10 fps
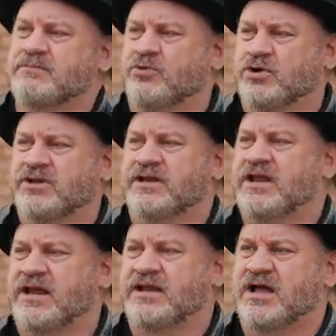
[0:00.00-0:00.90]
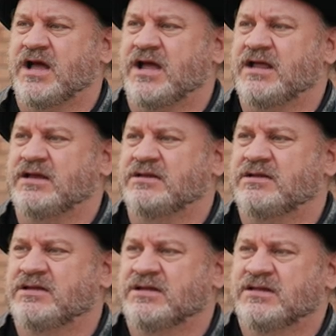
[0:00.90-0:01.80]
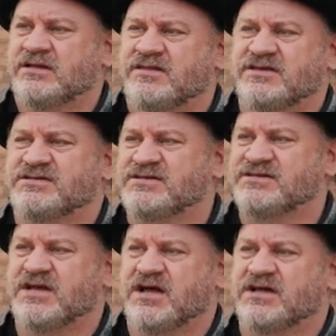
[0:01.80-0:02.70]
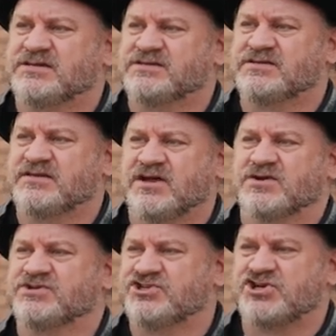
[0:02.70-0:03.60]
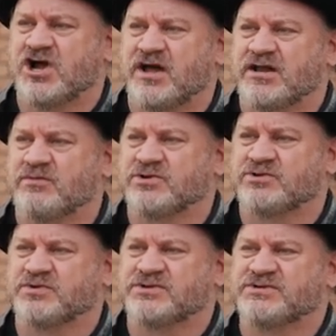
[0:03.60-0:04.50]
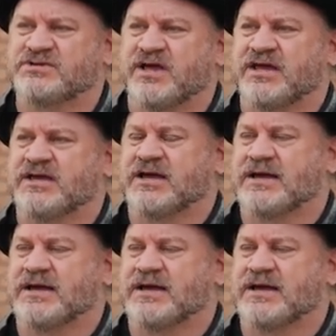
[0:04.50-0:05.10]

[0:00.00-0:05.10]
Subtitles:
Brooklyn Nine-Nine, This Is Us, There's Johnny, which was like